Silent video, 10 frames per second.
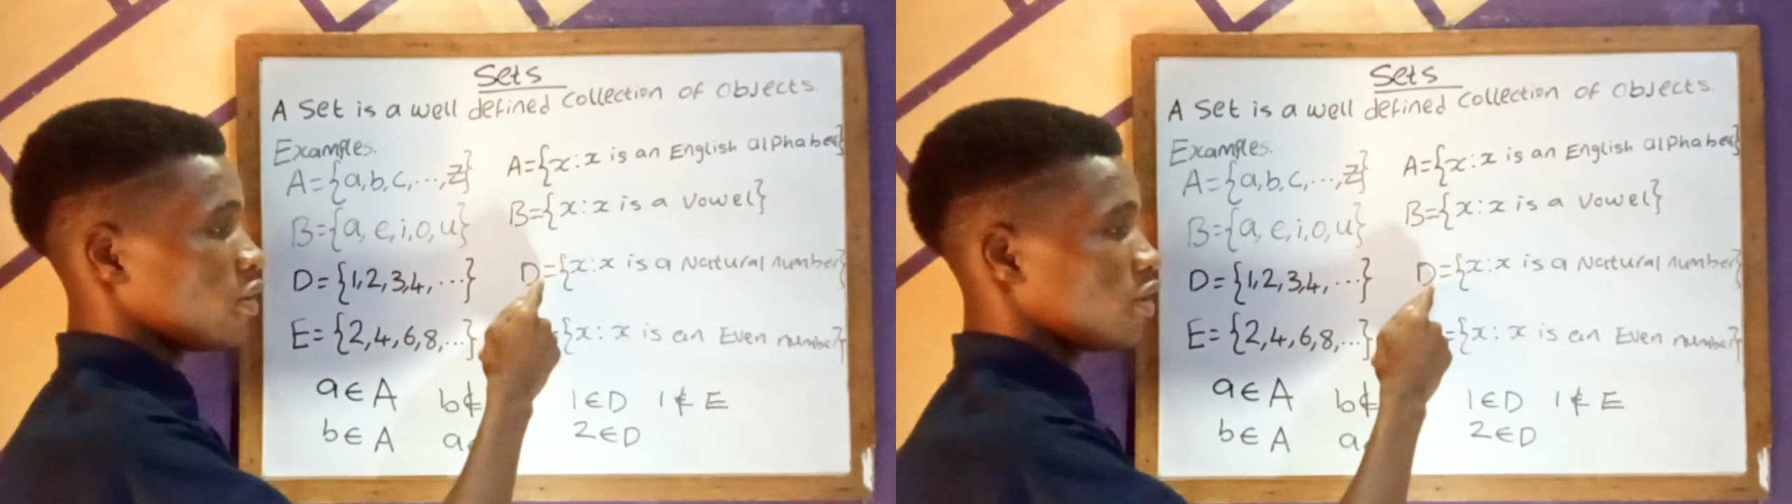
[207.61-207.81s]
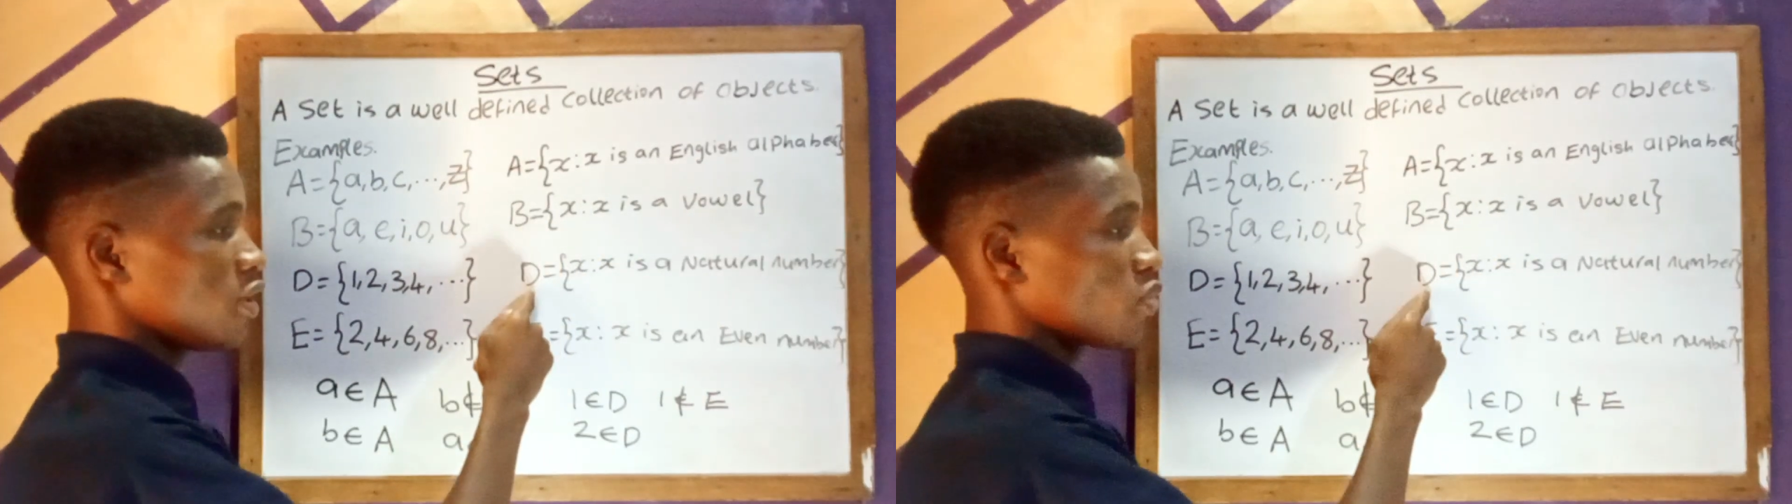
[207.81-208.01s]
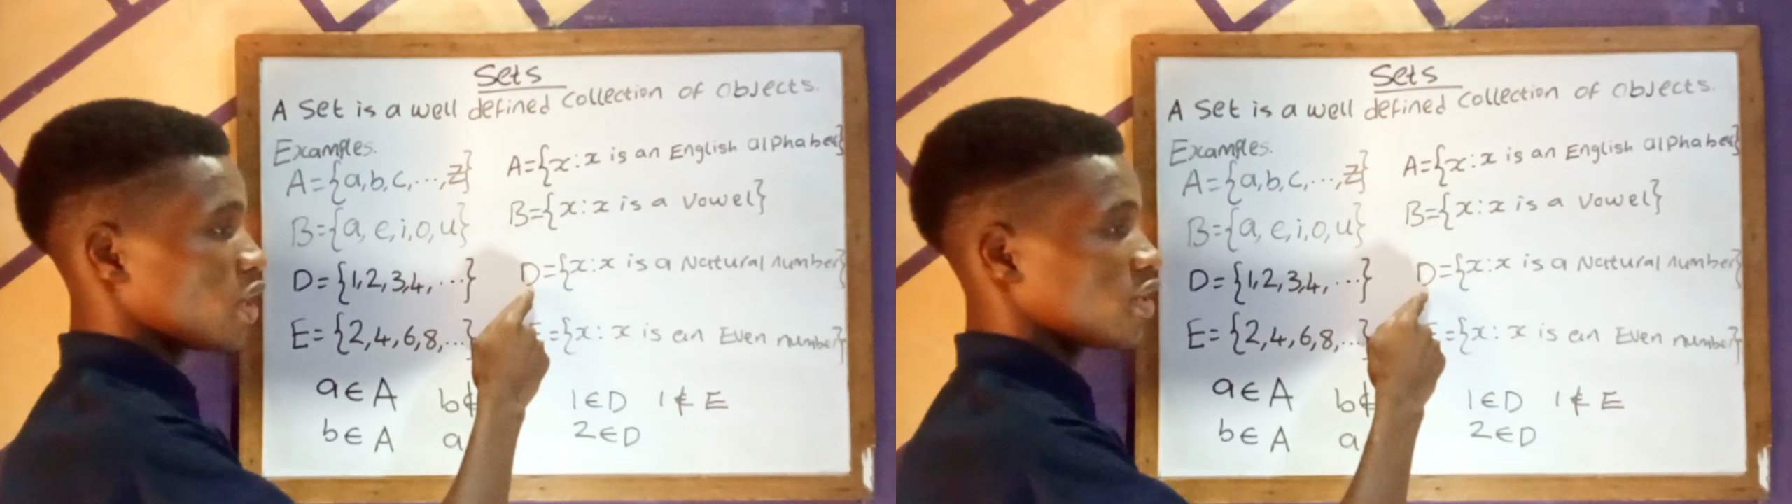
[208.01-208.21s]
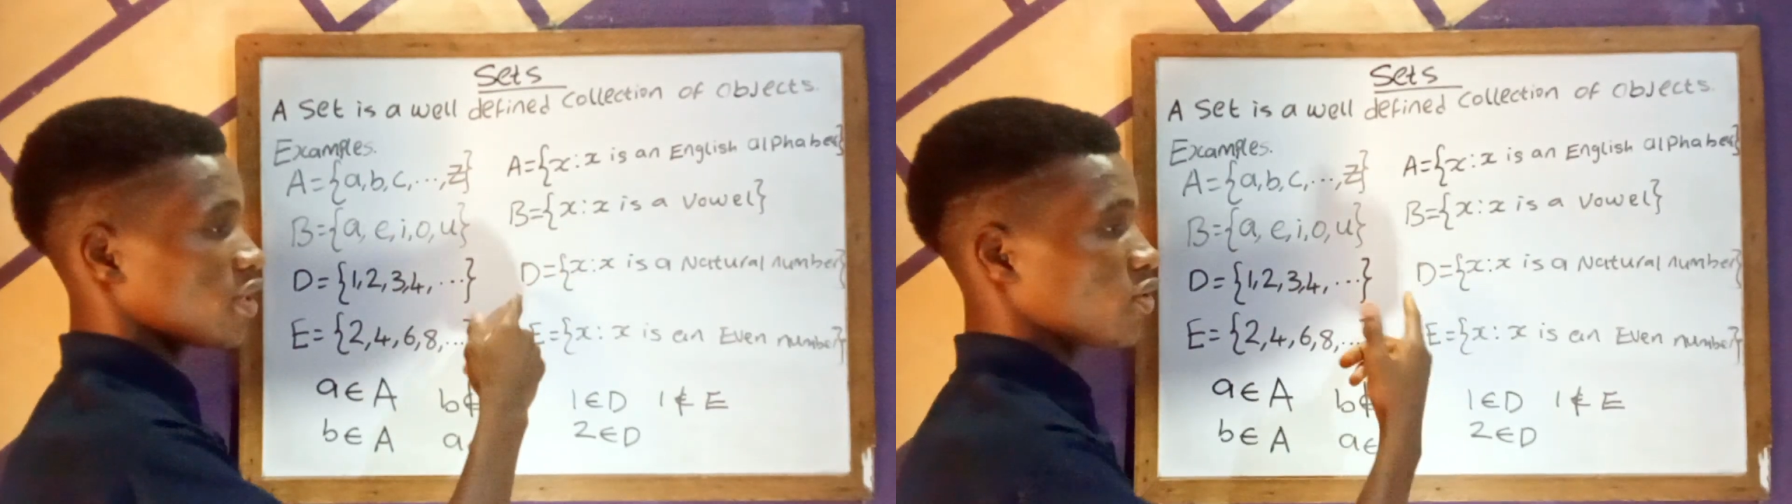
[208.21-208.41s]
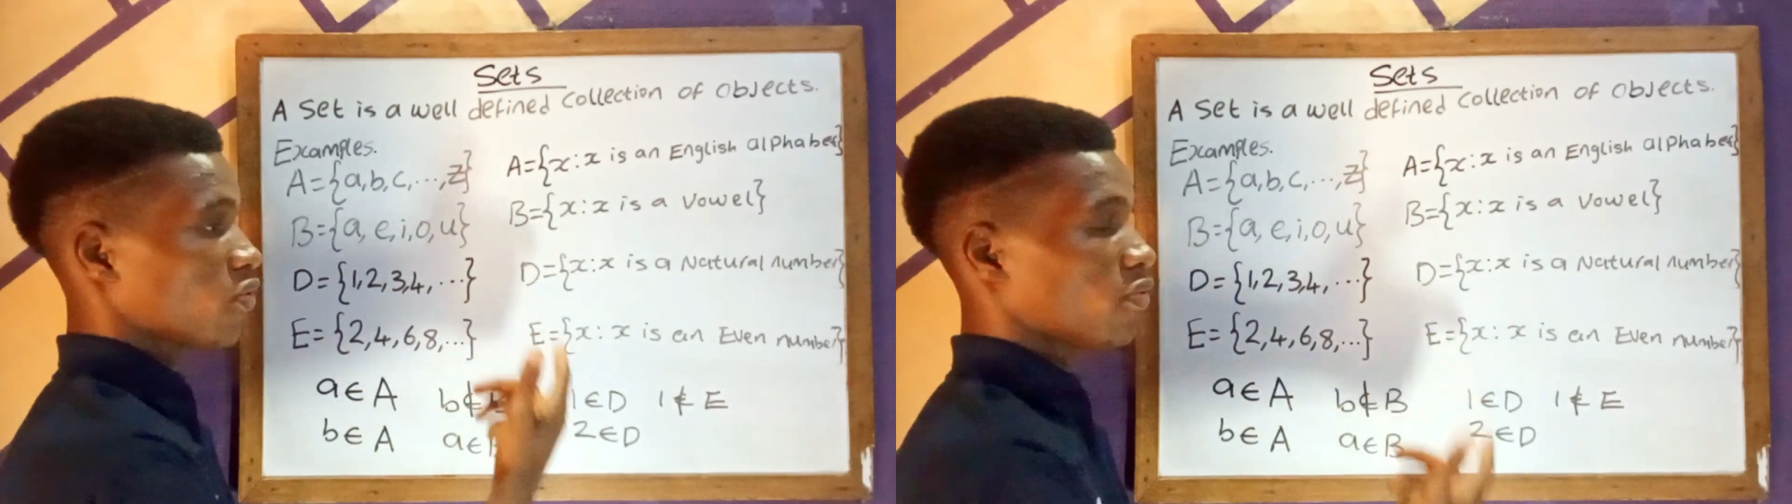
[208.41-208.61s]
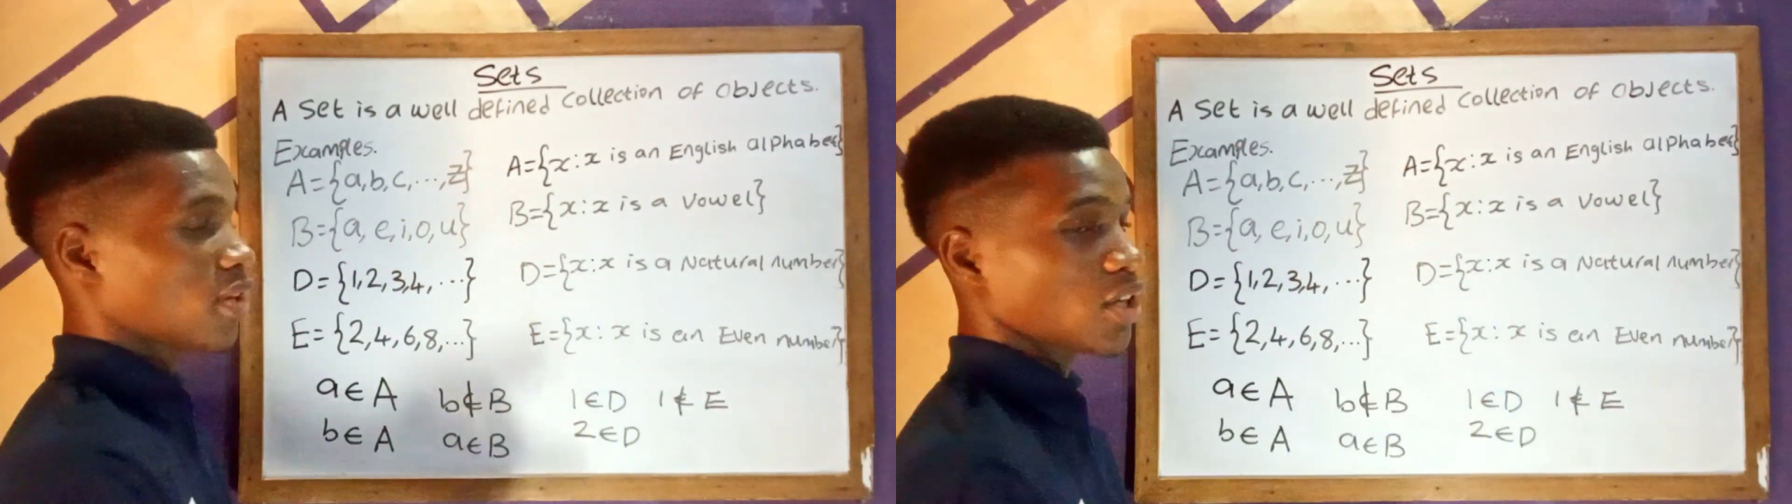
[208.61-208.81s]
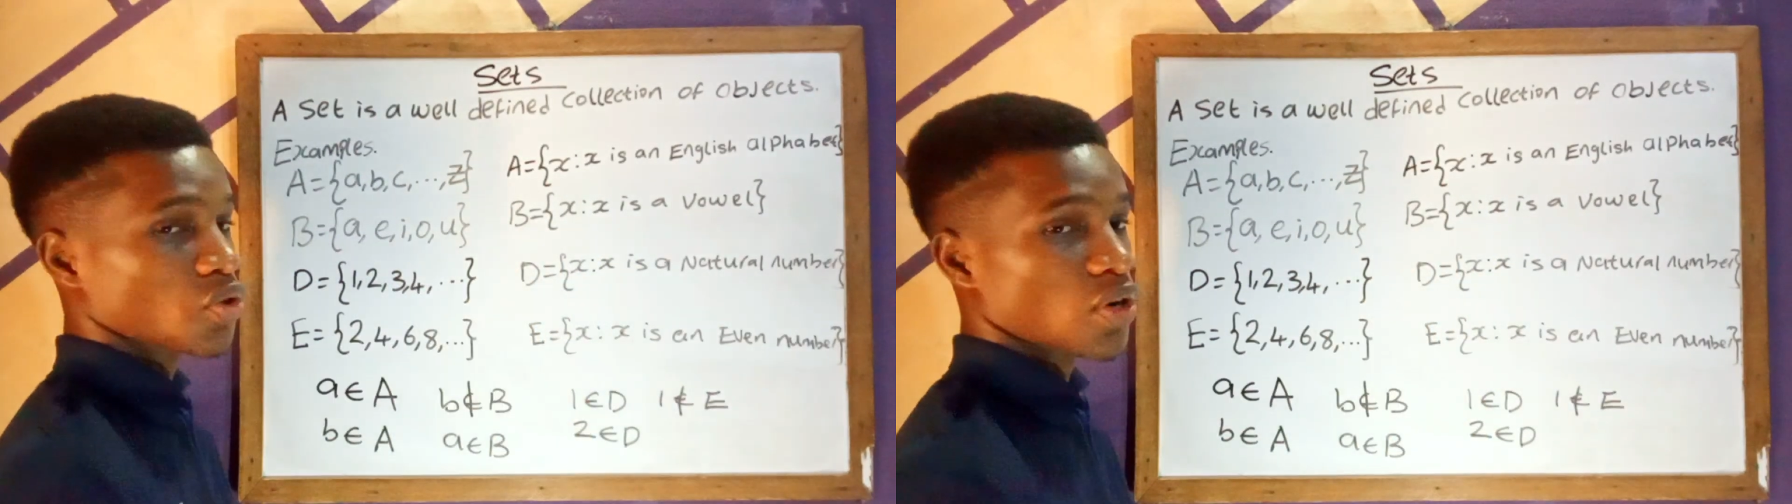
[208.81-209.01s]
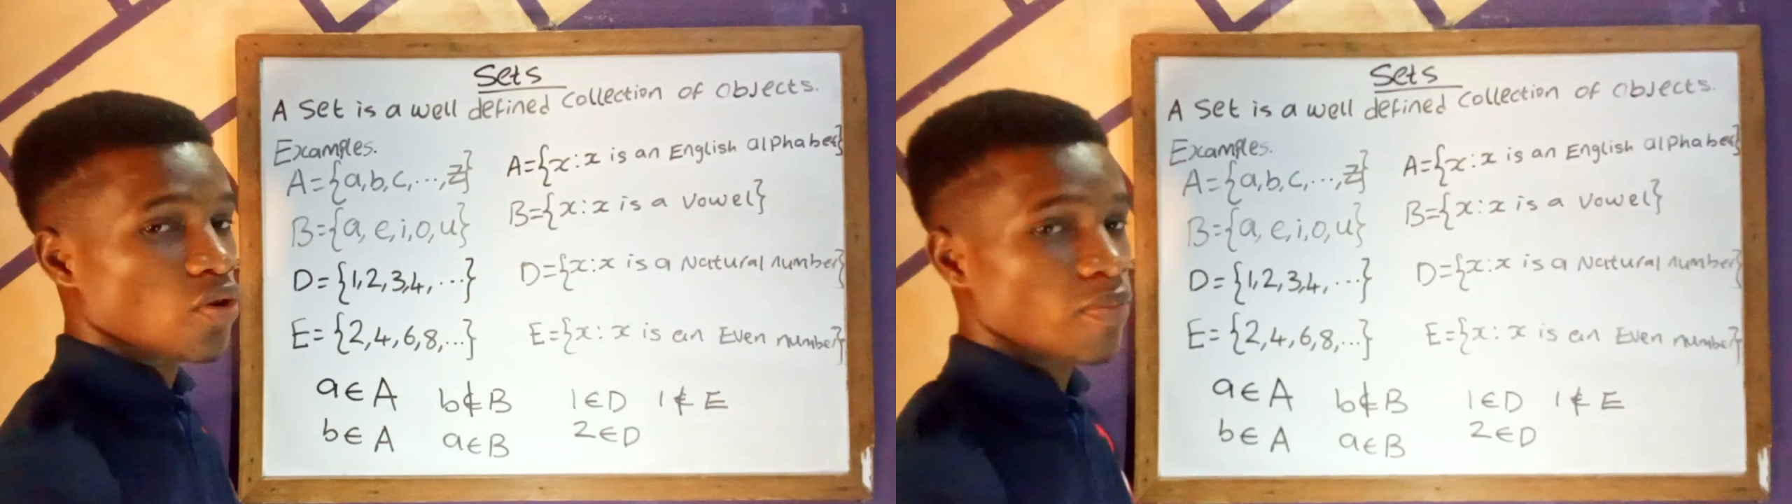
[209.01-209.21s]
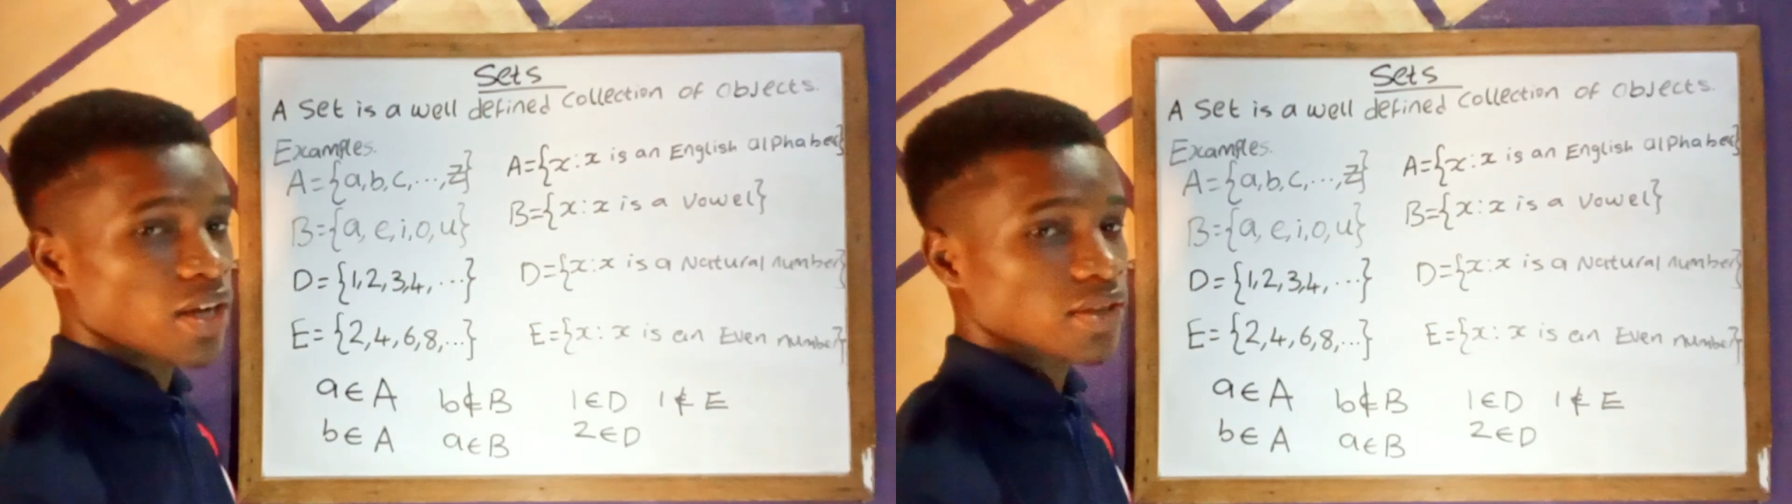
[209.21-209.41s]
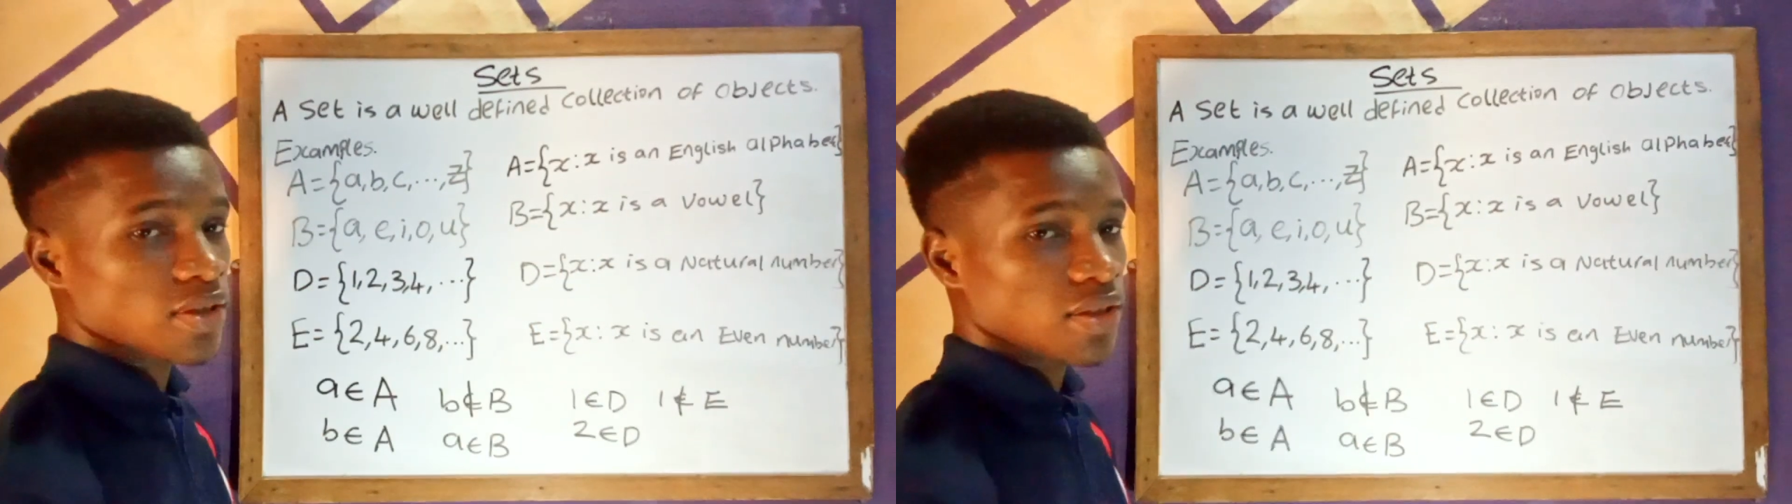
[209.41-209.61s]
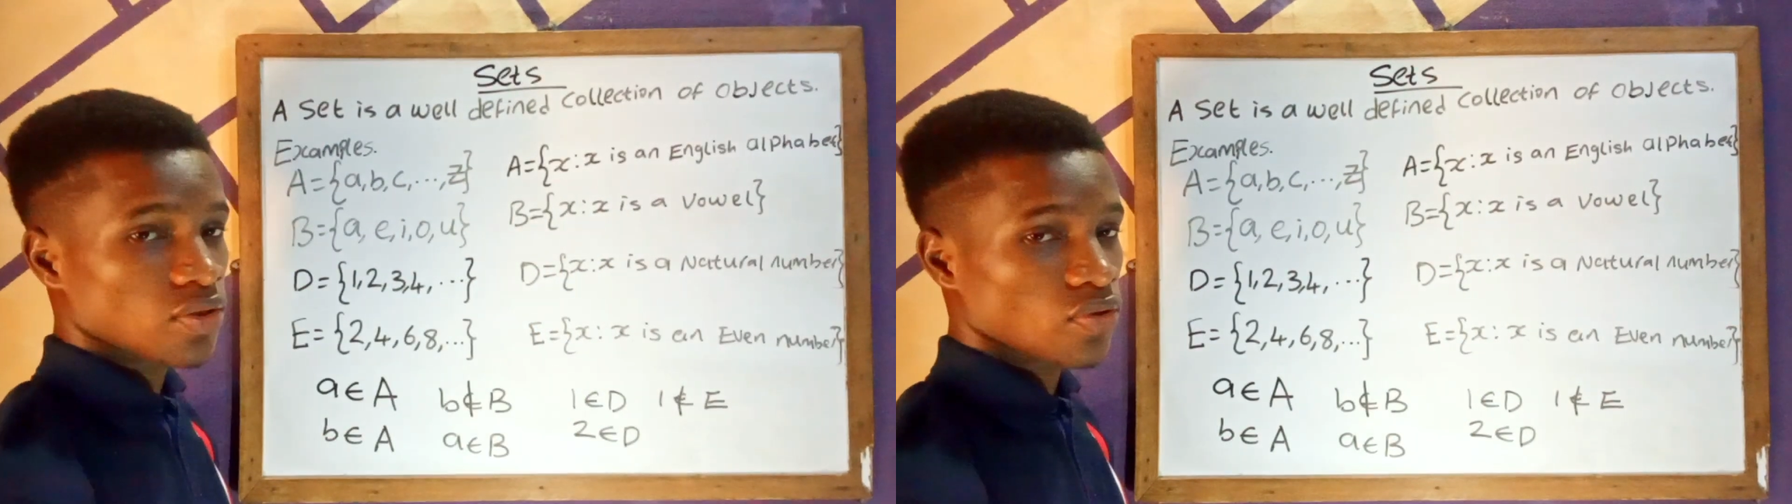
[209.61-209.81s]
This one is a set of natural numbers.